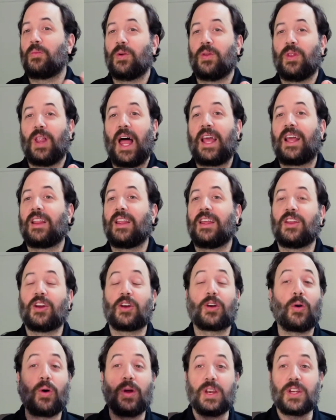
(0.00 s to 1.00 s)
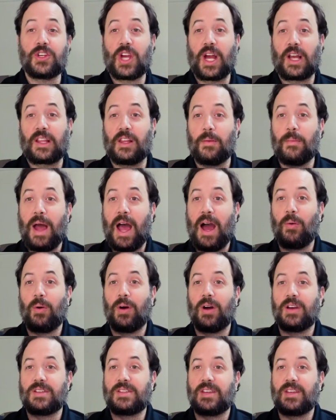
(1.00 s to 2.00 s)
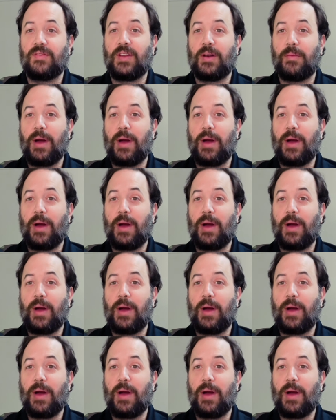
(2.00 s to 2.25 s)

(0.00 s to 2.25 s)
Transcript: Would likely they're going to check their malware to see